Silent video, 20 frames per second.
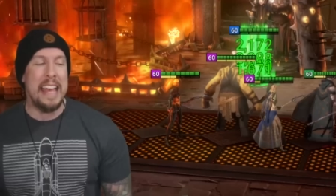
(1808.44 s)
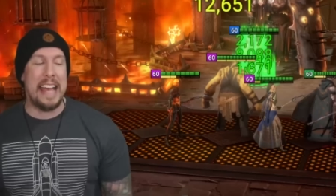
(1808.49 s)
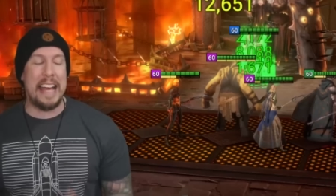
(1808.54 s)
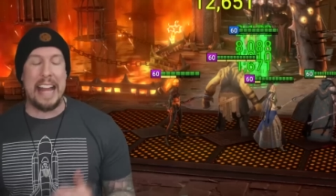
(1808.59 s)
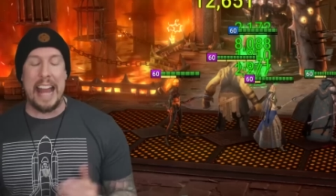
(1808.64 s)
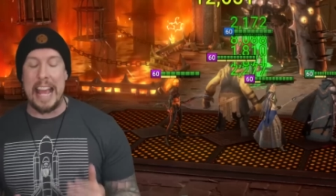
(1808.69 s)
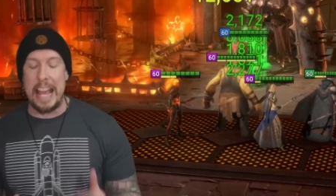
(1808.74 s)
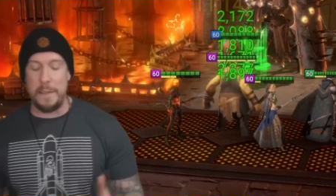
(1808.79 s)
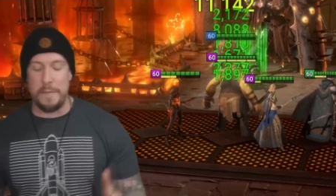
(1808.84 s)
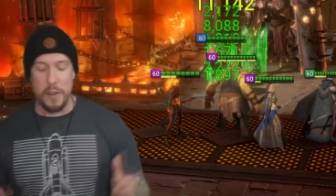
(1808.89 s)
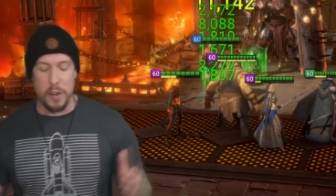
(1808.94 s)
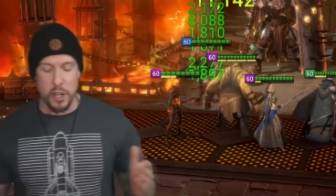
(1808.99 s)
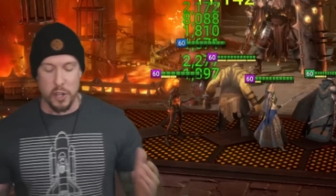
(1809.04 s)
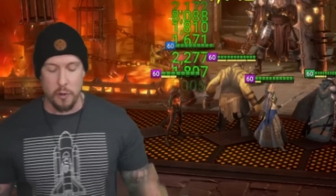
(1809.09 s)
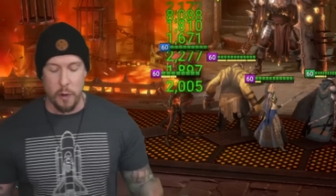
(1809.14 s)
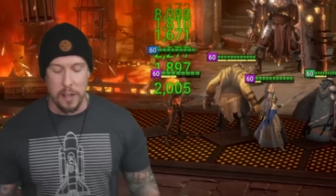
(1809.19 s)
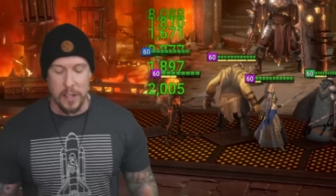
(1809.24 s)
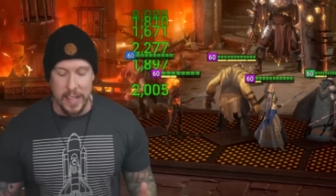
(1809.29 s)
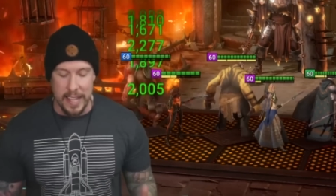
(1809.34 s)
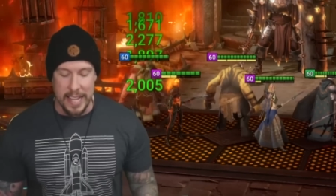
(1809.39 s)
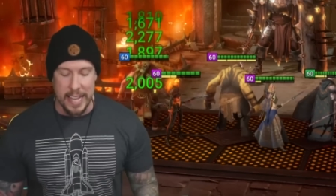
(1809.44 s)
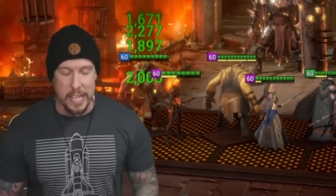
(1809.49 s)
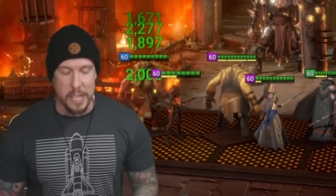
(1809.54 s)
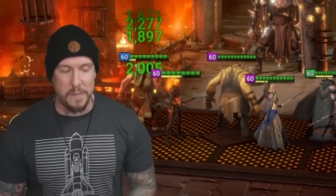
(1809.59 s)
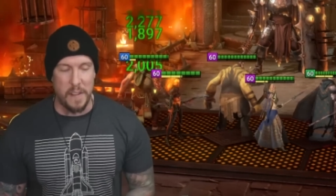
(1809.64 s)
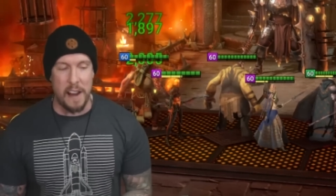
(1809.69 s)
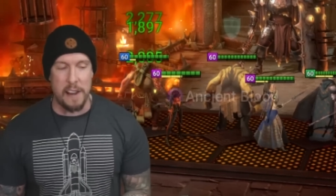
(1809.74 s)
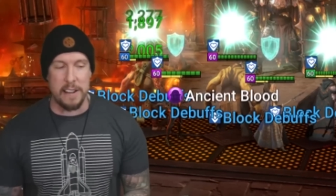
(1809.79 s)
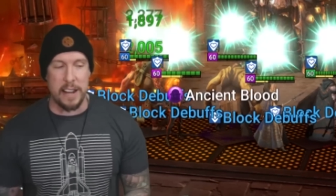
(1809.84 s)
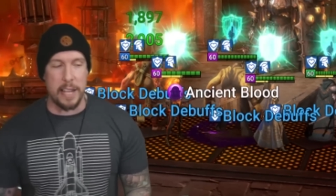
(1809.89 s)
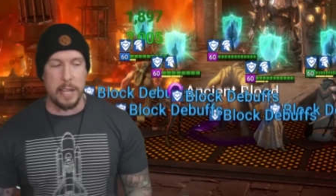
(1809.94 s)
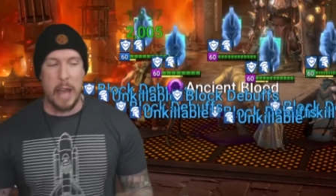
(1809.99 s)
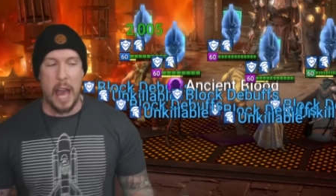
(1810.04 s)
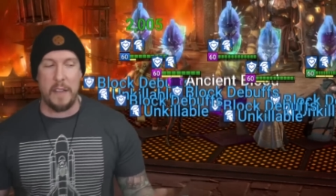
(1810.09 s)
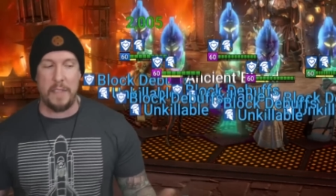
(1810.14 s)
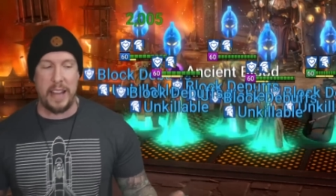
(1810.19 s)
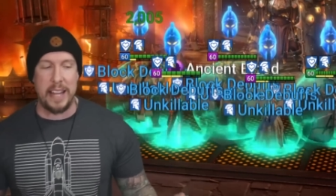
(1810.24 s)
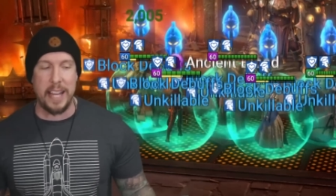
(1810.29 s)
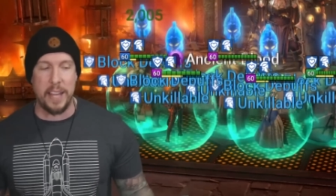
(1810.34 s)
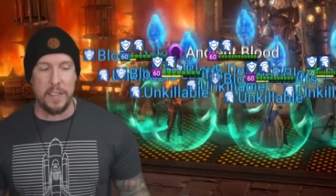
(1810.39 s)
And hey, if you're struggling against Fire Knight, you
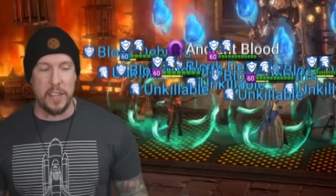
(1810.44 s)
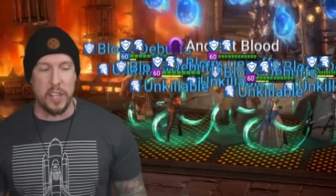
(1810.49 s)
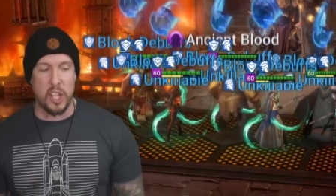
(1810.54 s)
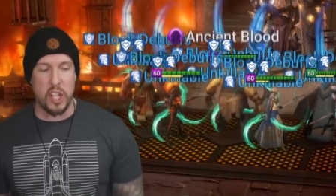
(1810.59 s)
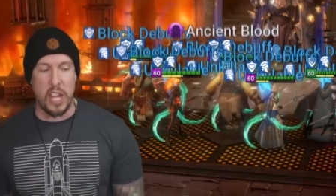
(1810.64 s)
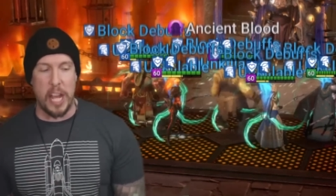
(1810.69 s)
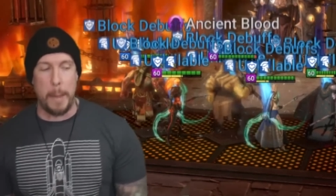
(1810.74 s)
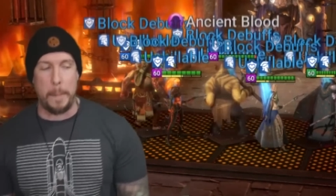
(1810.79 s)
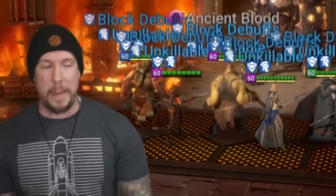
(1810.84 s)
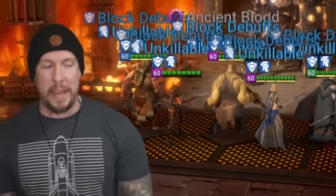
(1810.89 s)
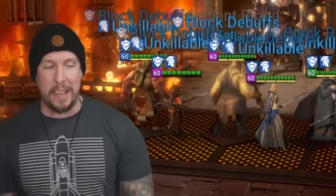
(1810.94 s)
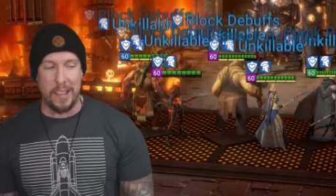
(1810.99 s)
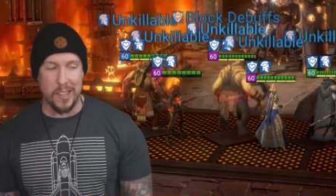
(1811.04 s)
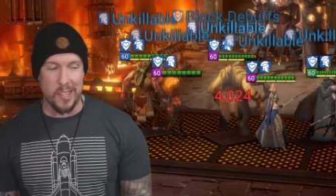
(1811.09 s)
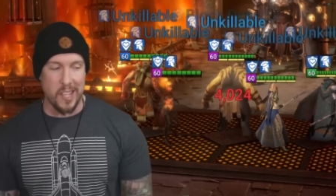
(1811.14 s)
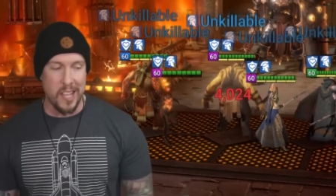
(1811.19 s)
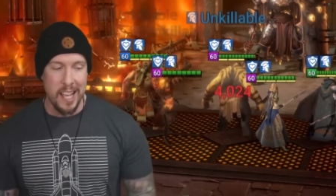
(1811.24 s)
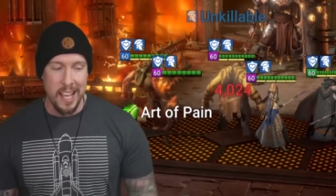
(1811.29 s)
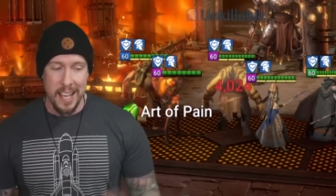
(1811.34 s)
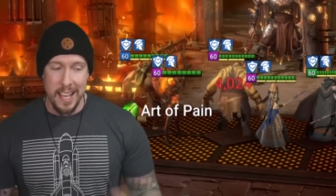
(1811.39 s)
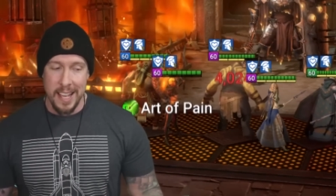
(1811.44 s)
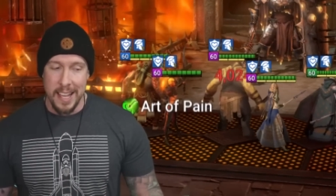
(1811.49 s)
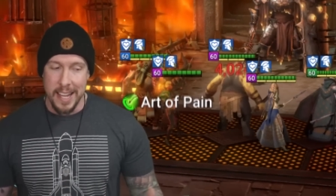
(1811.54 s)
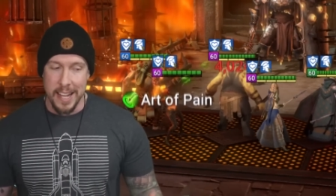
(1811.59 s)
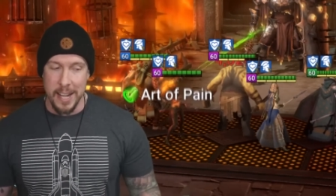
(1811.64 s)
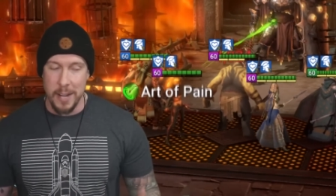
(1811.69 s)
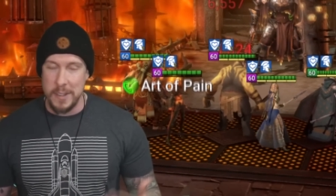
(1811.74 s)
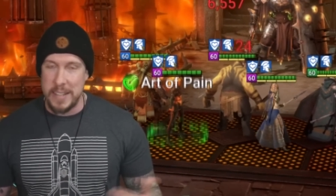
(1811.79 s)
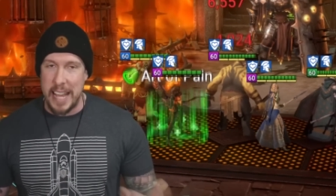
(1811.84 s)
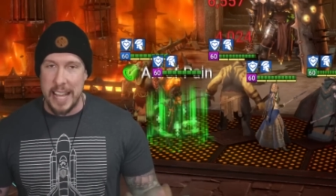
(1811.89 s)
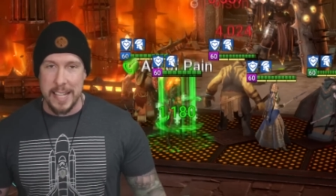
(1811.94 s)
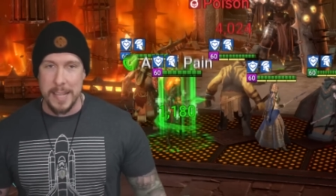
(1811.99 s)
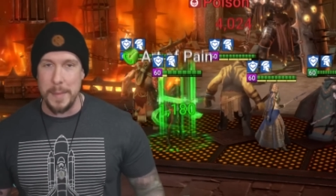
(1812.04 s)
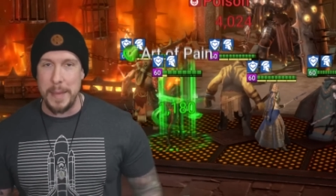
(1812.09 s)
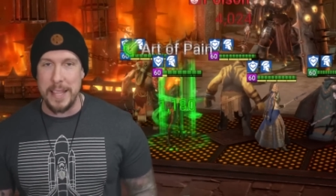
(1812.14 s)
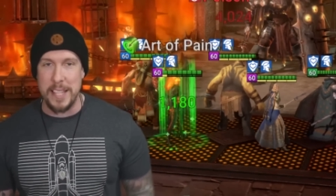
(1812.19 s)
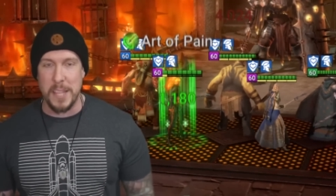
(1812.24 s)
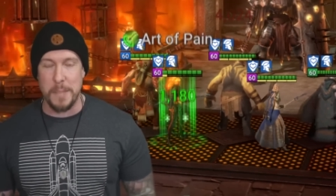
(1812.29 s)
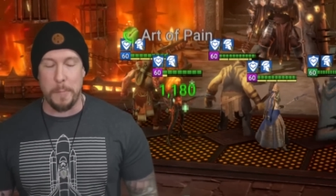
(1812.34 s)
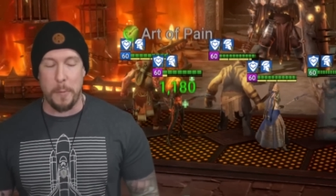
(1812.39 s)
have any of these champions, you know, take some
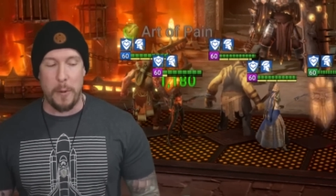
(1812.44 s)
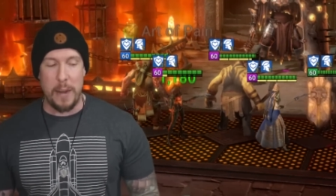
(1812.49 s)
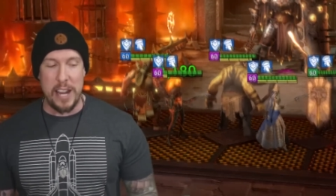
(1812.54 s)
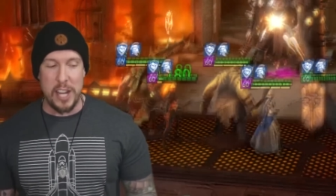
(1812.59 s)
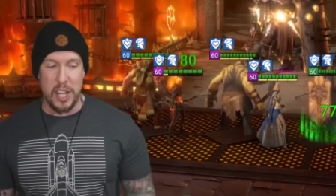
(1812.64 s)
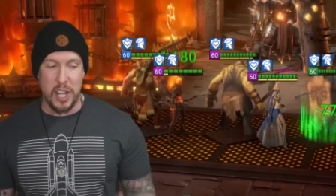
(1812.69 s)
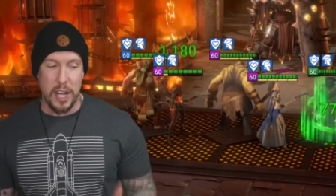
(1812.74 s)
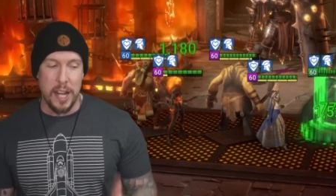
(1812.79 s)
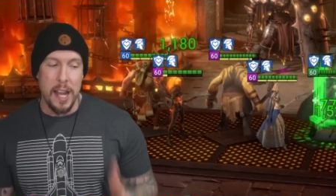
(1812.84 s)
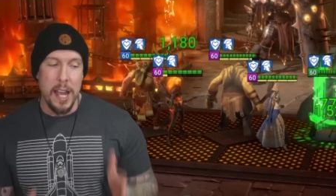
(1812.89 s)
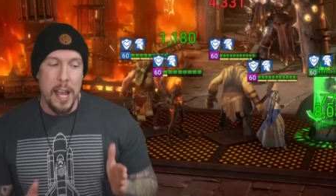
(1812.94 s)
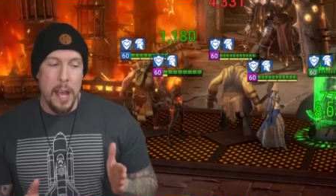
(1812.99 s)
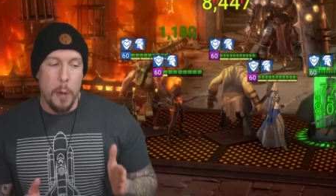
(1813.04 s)
inspiration.